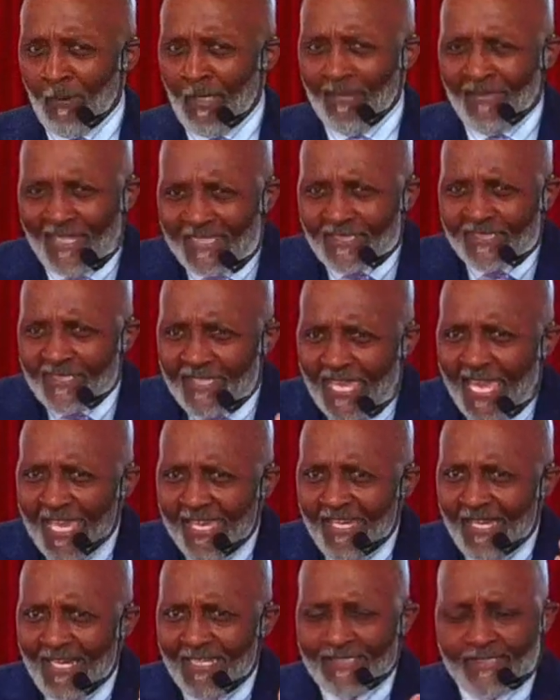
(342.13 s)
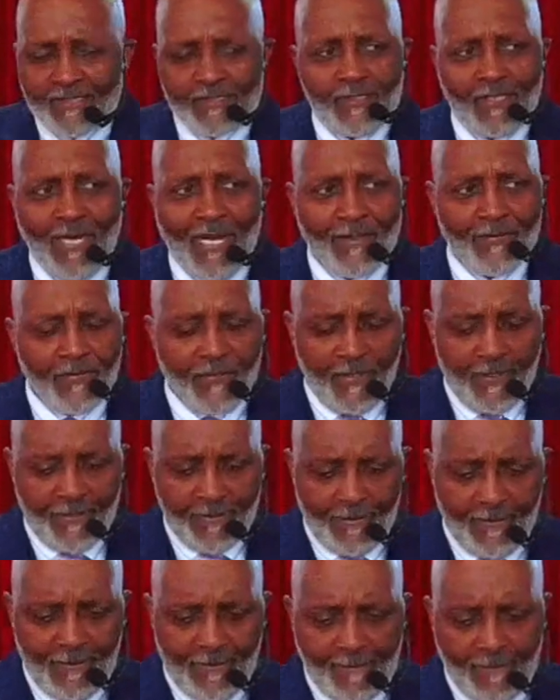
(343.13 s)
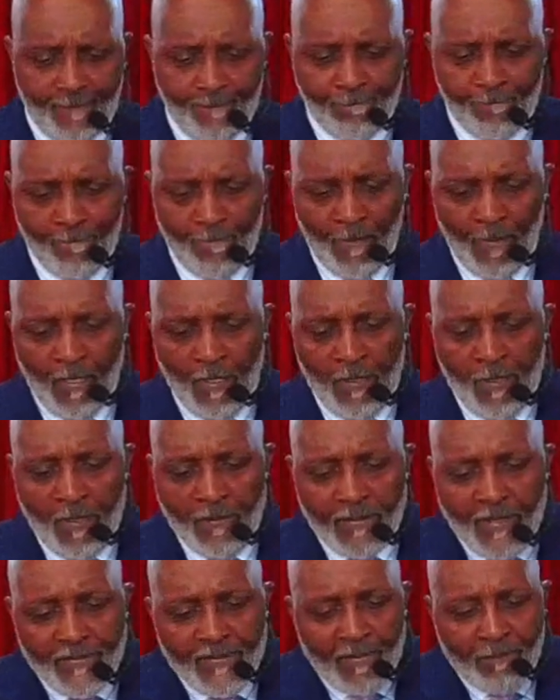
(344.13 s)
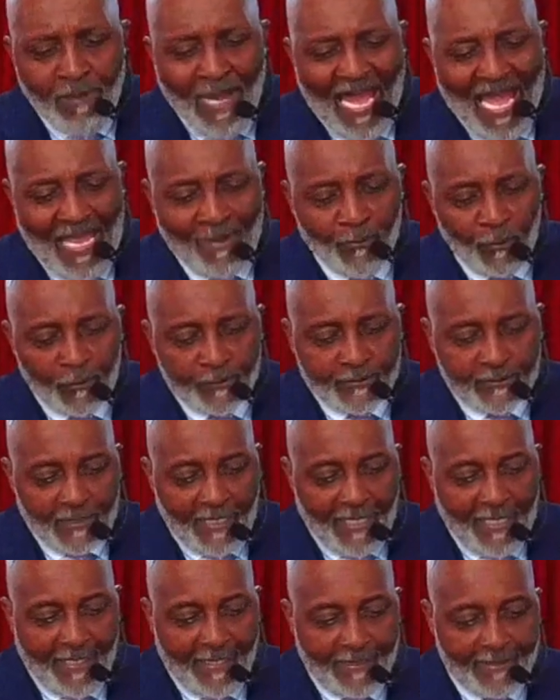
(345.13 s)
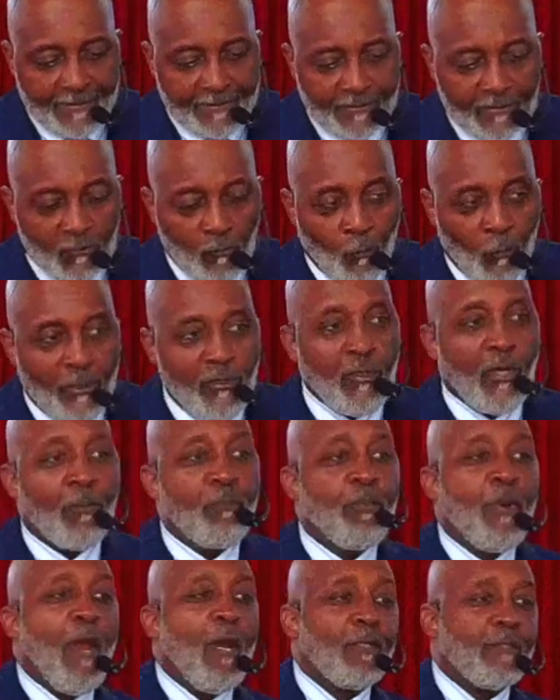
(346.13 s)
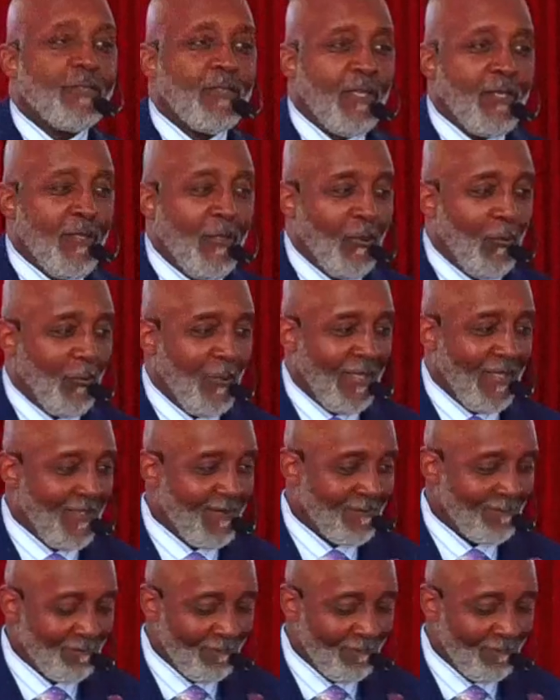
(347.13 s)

That's chaos, Doc. Yeah, that the Bible says when you're persecuted,